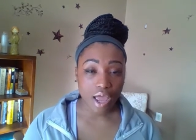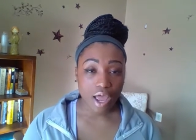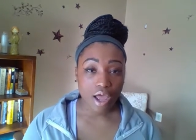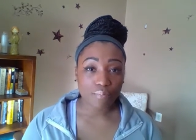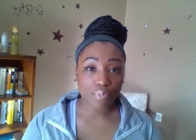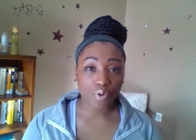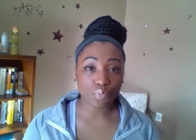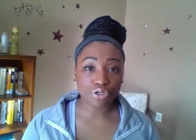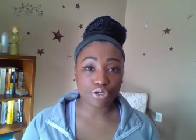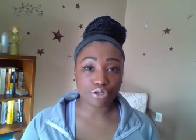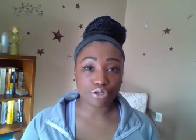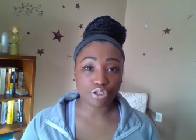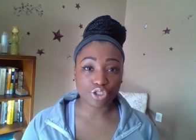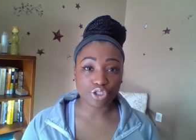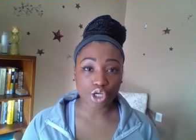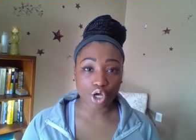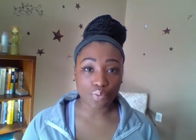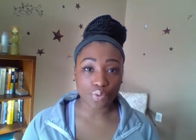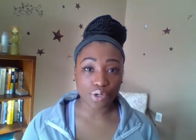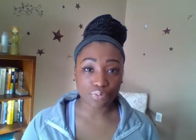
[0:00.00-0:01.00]
But when you're
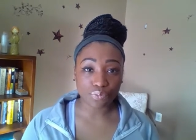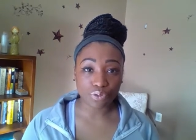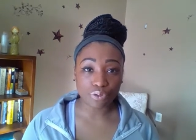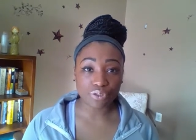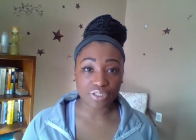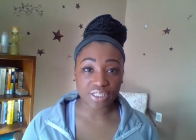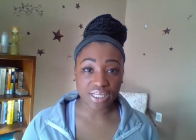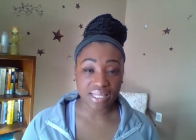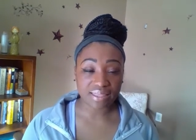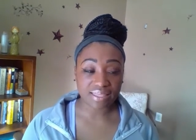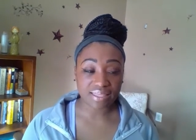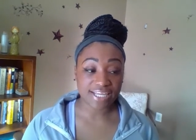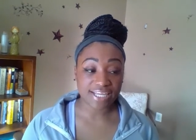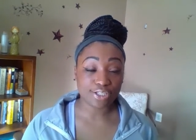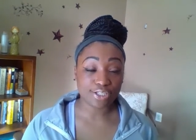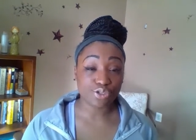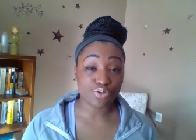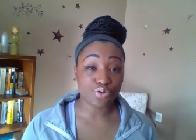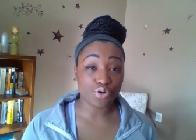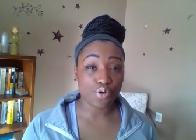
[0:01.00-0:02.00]
doing routine
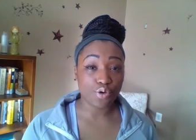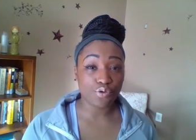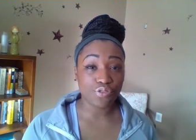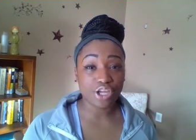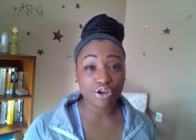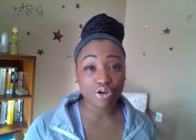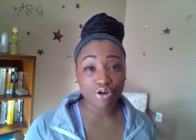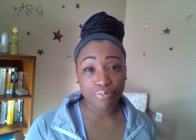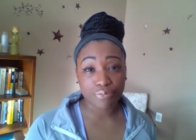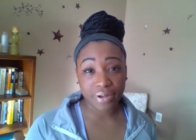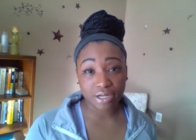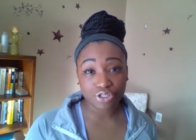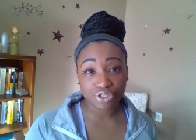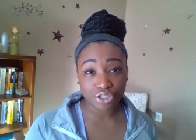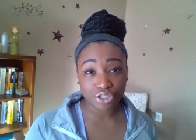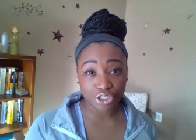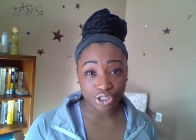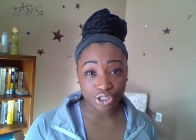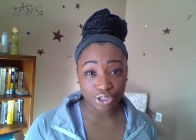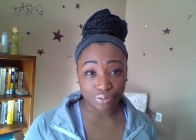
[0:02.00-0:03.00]
things you know that you're about
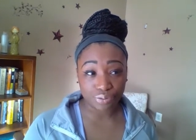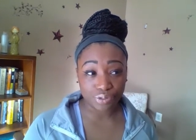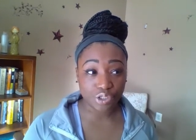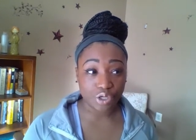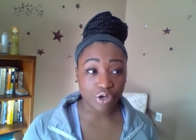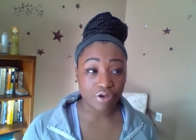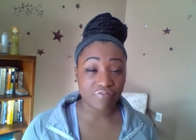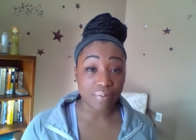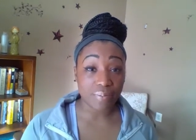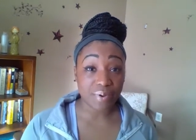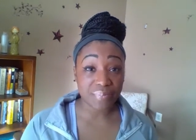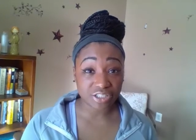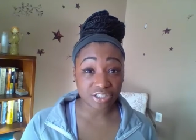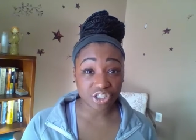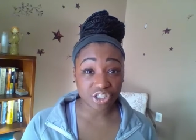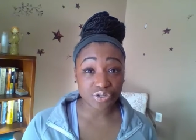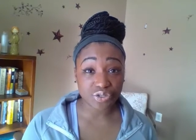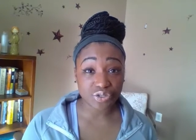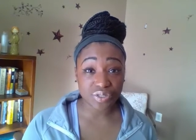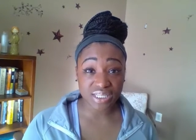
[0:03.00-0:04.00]
to do. So if I'm about
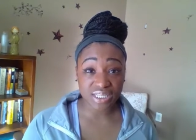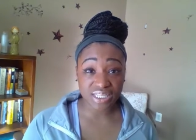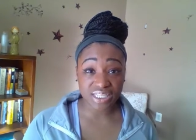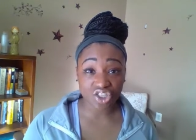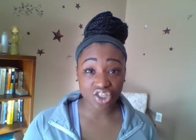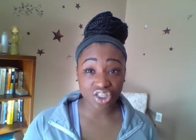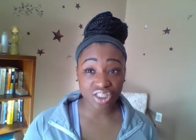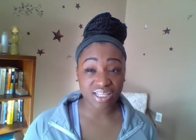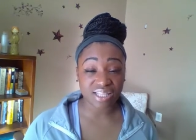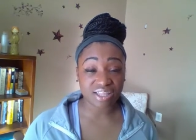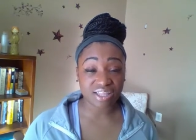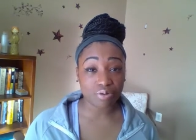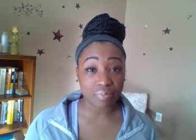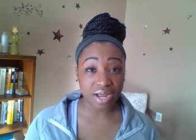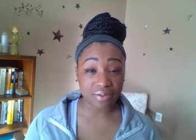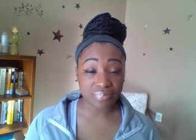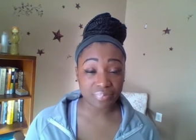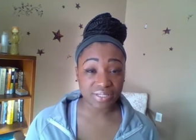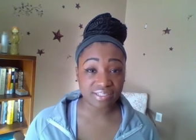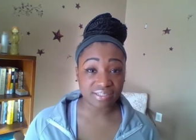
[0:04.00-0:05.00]
to do the dishes and there
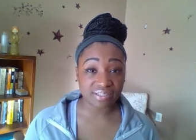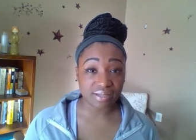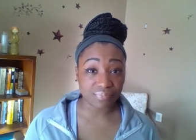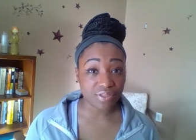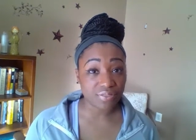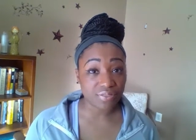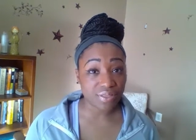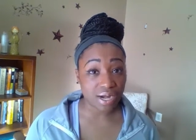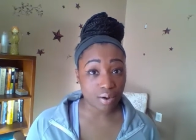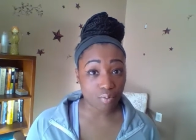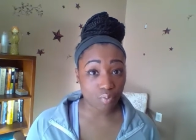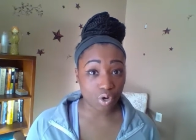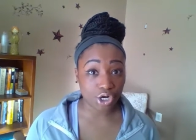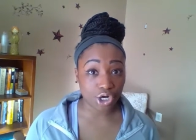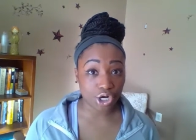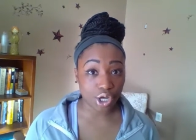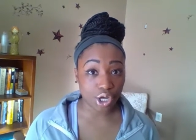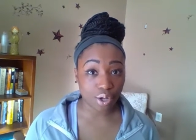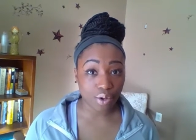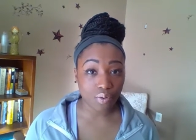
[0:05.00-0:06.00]
might be something that I want to
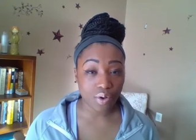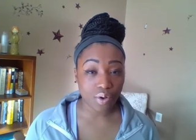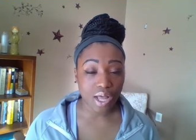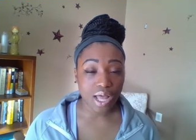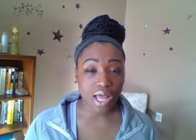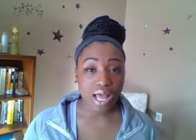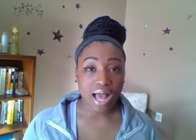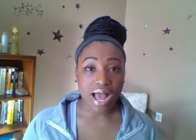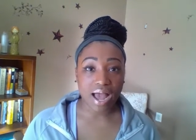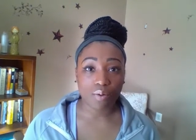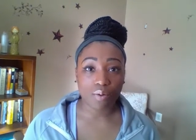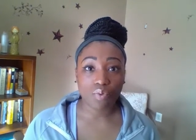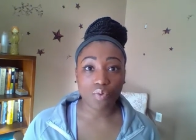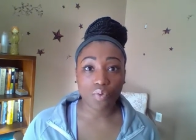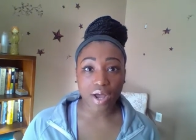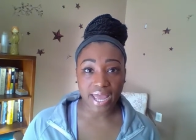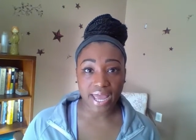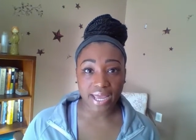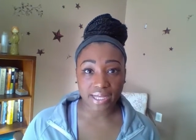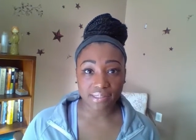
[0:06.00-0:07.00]
know, I will
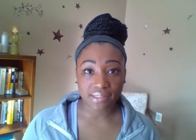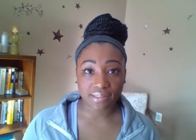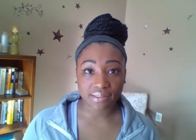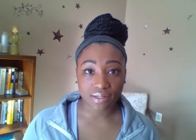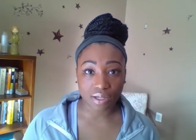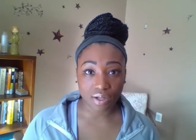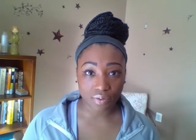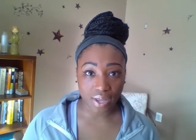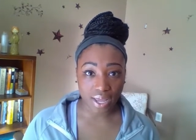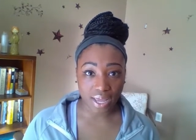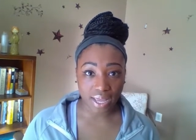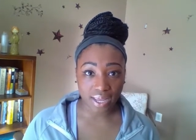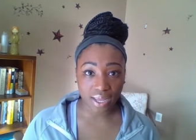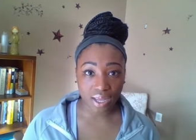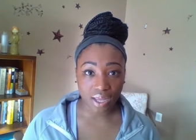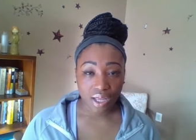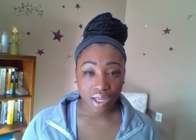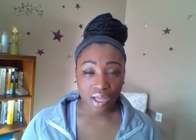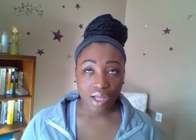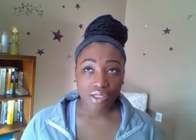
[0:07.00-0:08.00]
ask, okay?
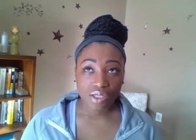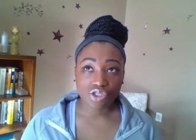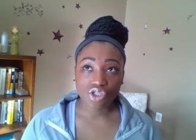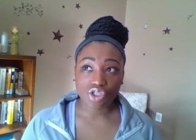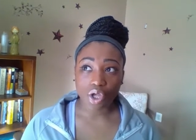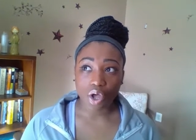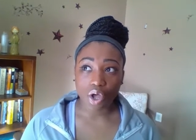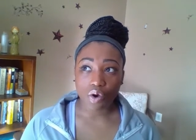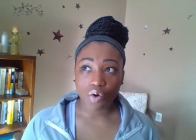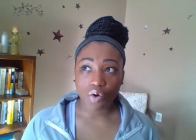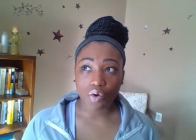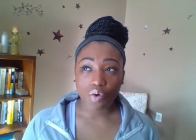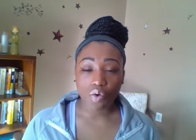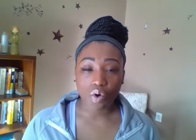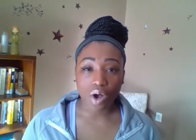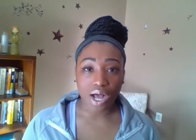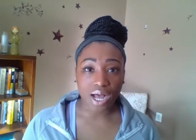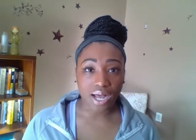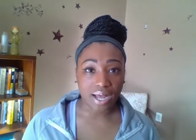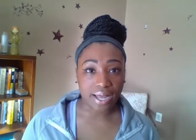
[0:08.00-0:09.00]
So
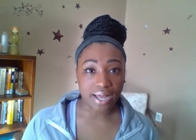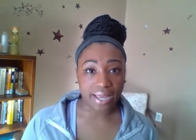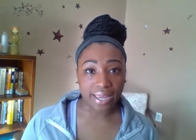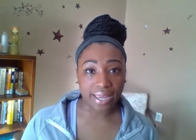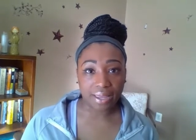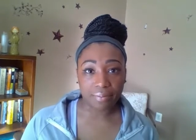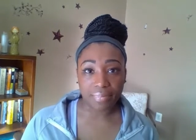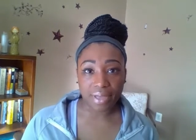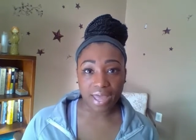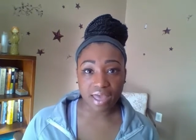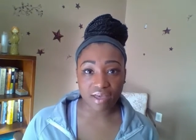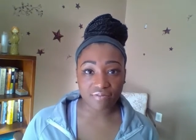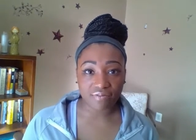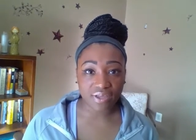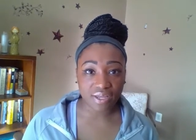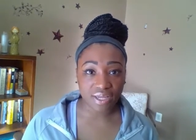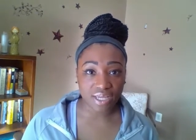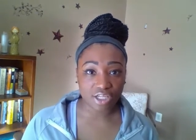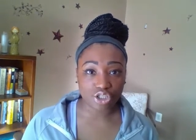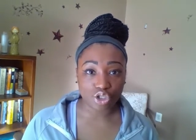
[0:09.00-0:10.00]
I am
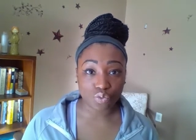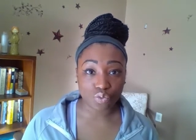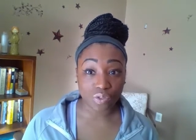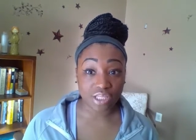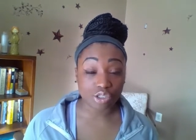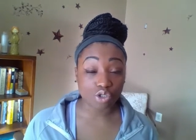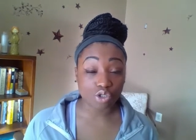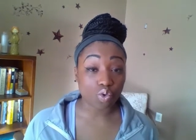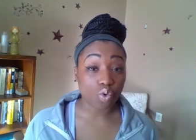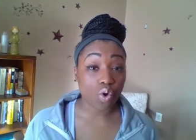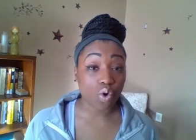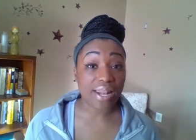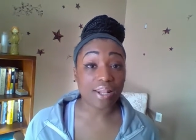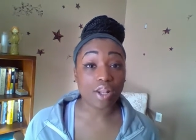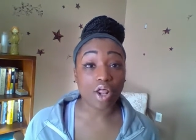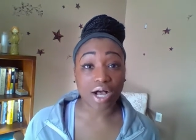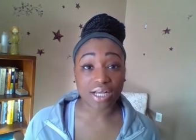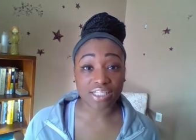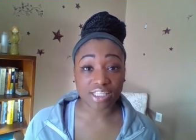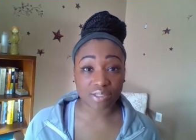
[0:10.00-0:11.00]
having issues with this, or I
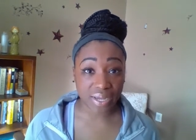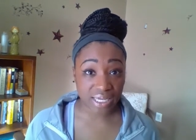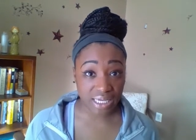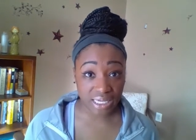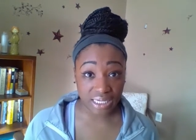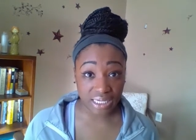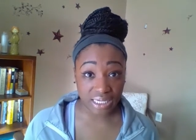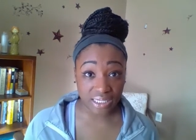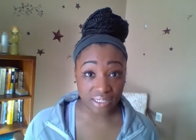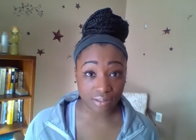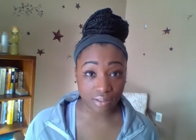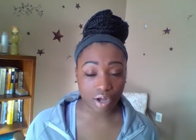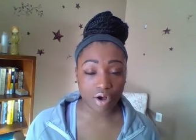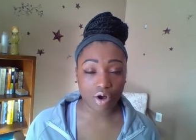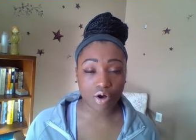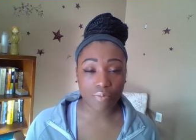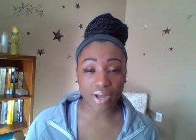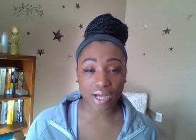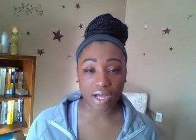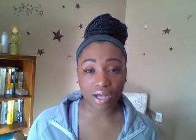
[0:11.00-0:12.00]
lost my keys.
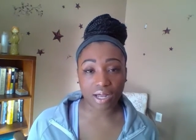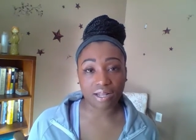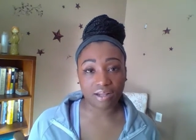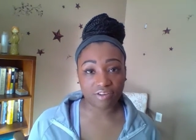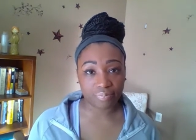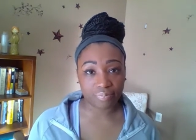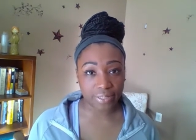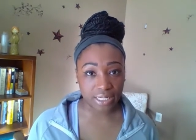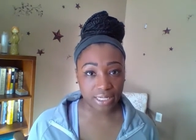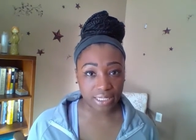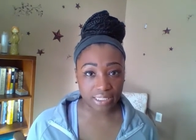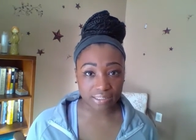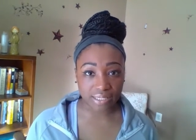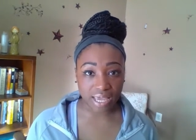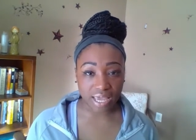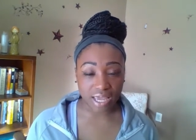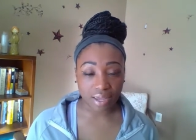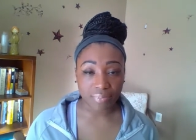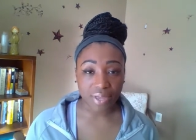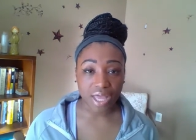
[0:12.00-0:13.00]
Oh my God, I love playing this game.